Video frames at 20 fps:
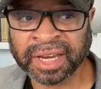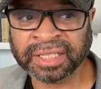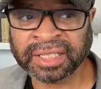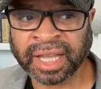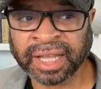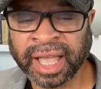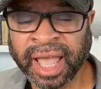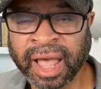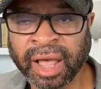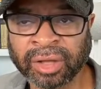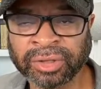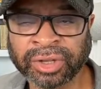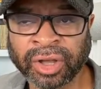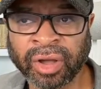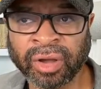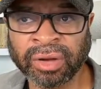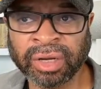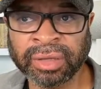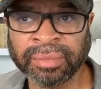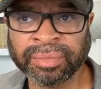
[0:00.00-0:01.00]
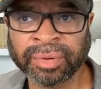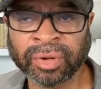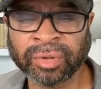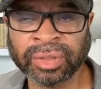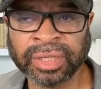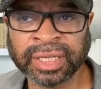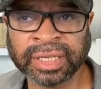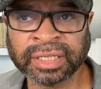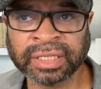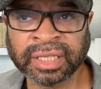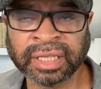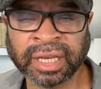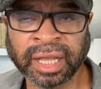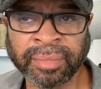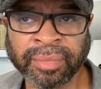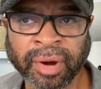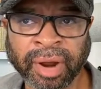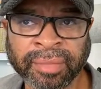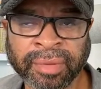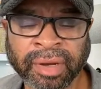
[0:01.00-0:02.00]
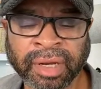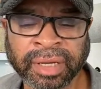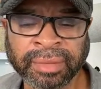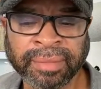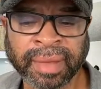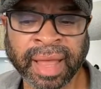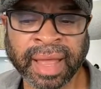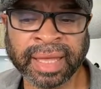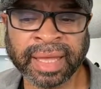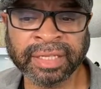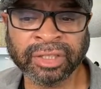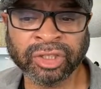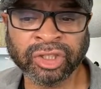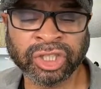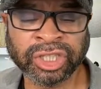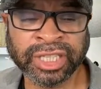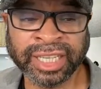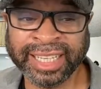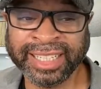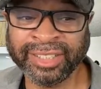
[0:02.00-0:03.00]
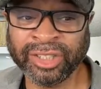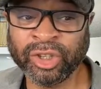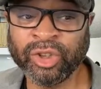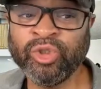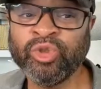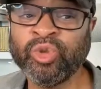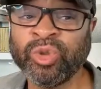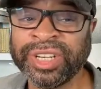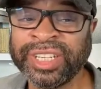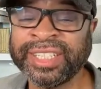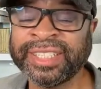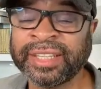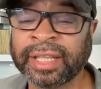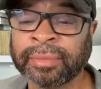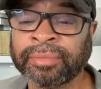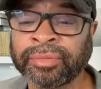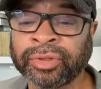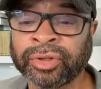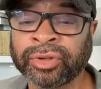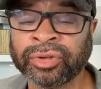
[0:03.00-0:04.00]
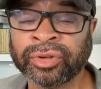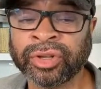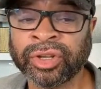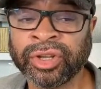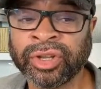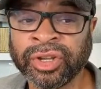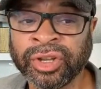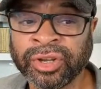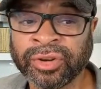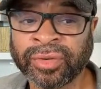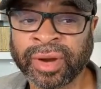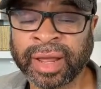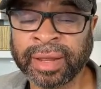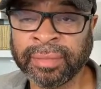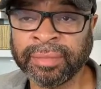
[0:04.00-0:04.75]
like Haldol and Prolixin, they primarily bind D2 receptor, right?